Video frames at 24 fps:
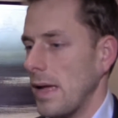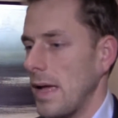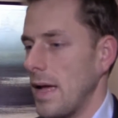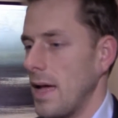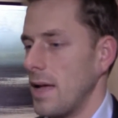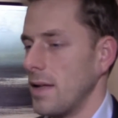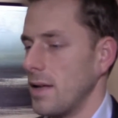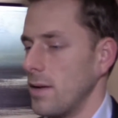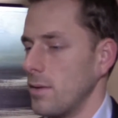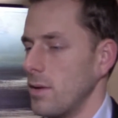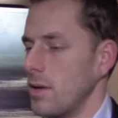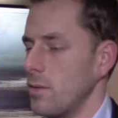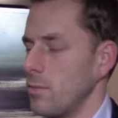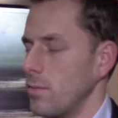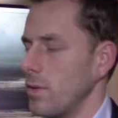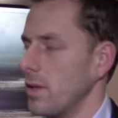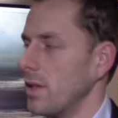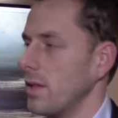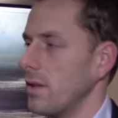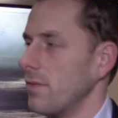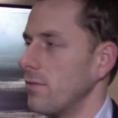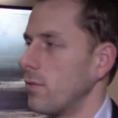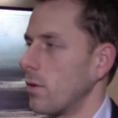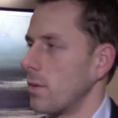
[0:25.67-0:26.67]
it
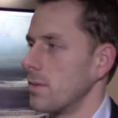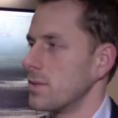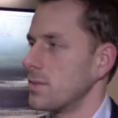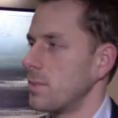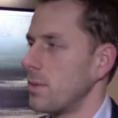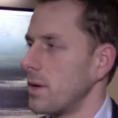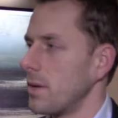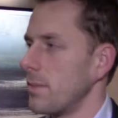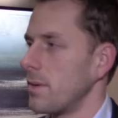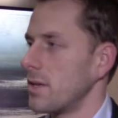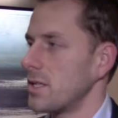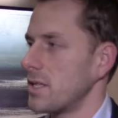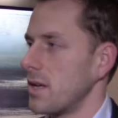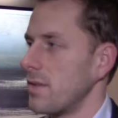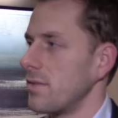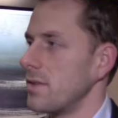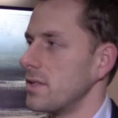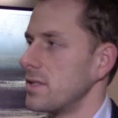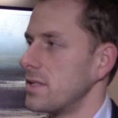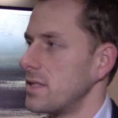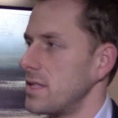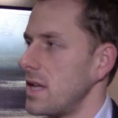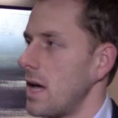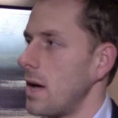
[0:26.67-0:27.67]
really informs pretty much
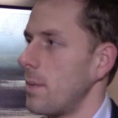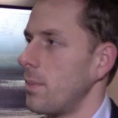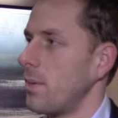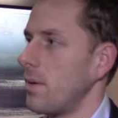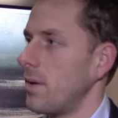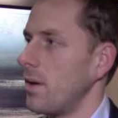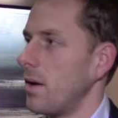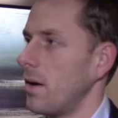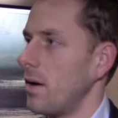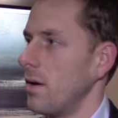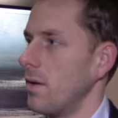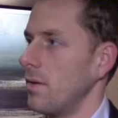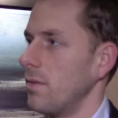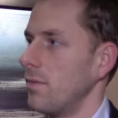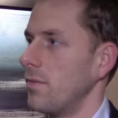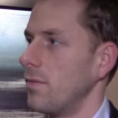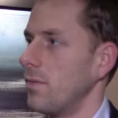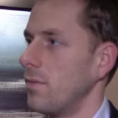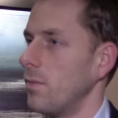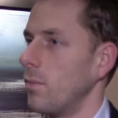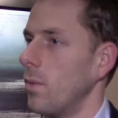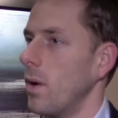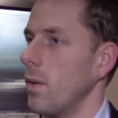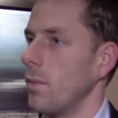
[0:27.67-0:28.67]
every step of
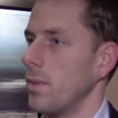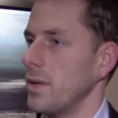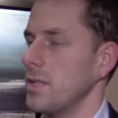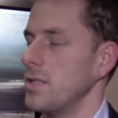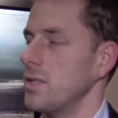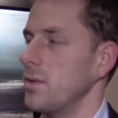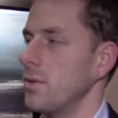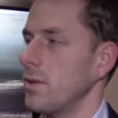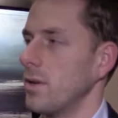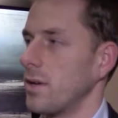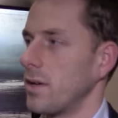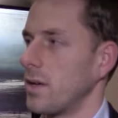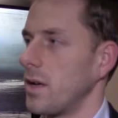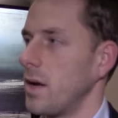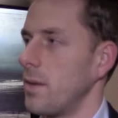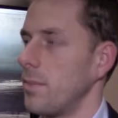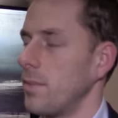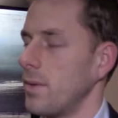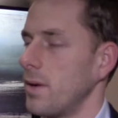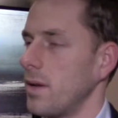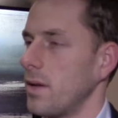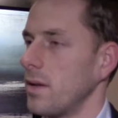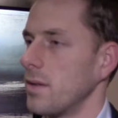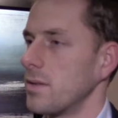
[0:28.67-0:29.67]
what we do at our
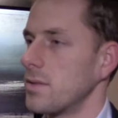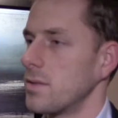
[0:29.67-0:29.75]
company.